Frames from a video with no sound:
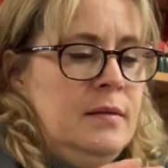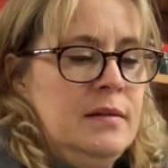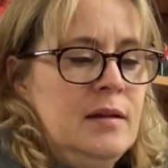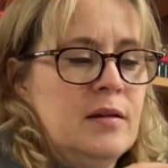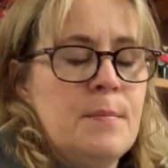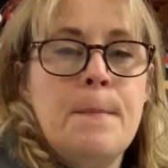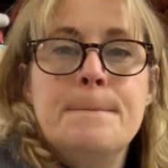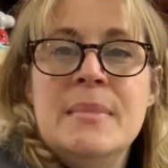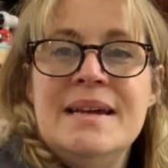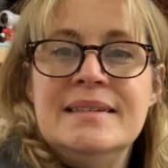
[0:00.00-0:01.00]
Look
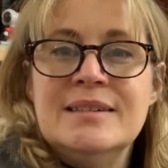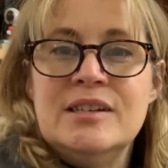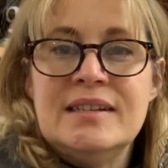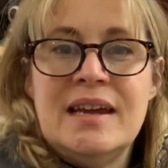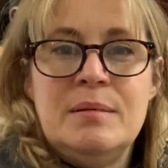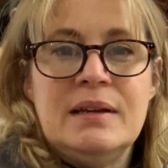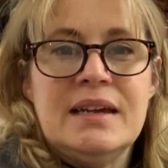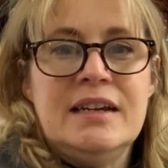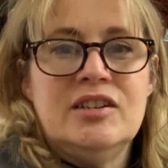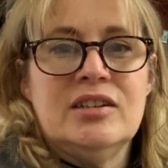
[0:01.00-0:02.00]
amazing on your table at
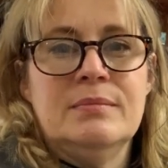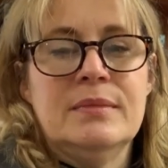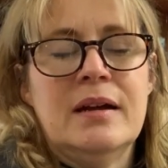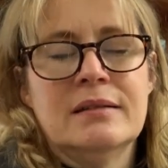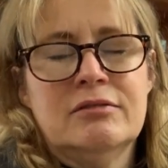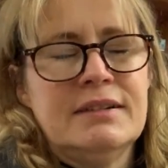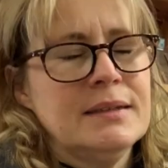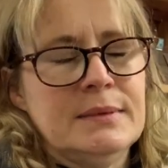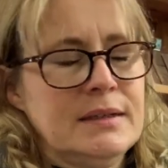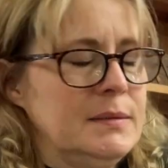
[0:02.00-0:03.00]
kitchen at
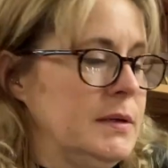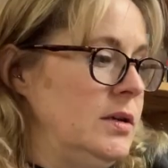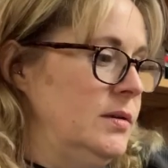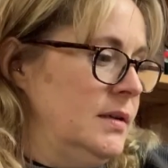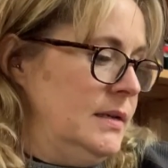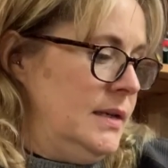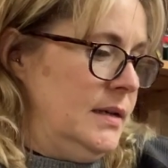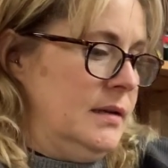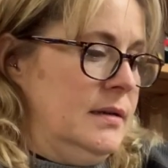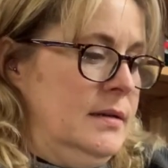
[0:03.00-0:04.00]
Christmas, but you'd need
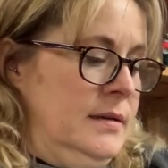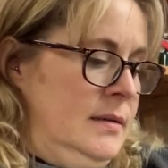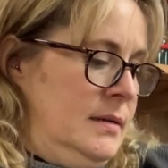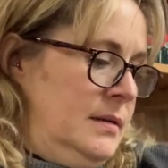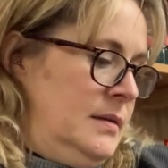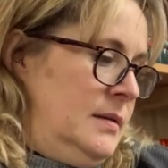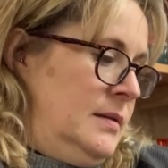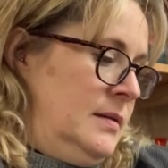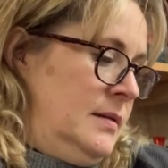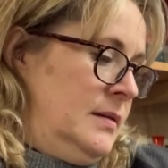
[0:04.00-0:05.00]
a
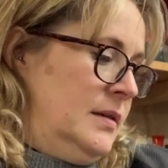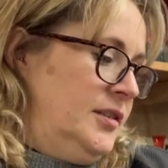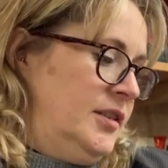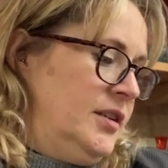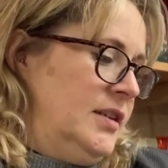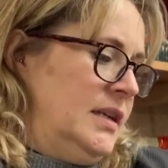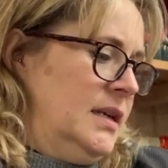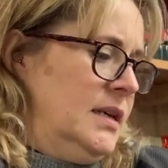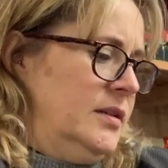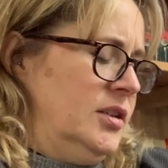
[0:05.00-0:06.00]
a sturdy
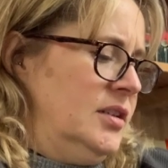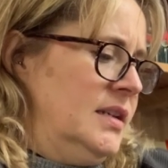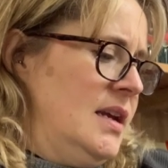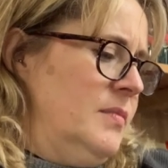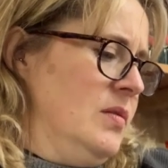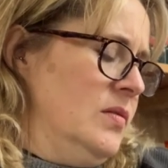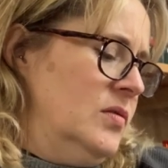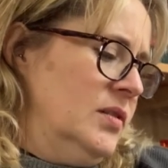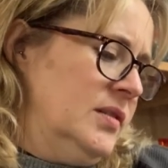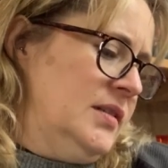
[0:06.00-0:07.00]
kitchen table
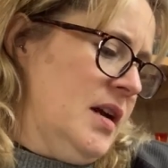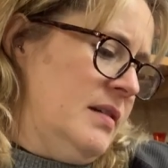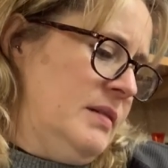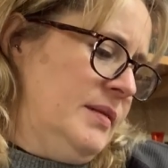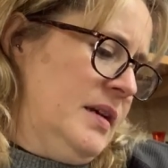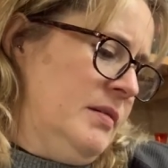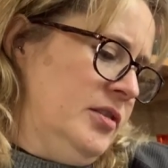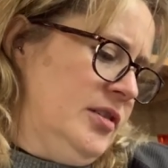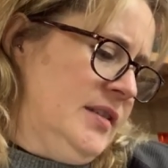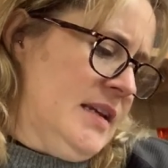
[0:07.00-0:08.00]
or dining room table, I
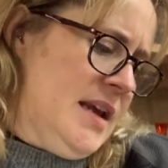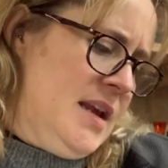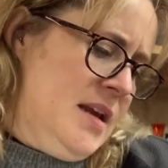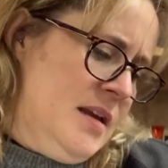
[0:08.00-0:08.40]
should say.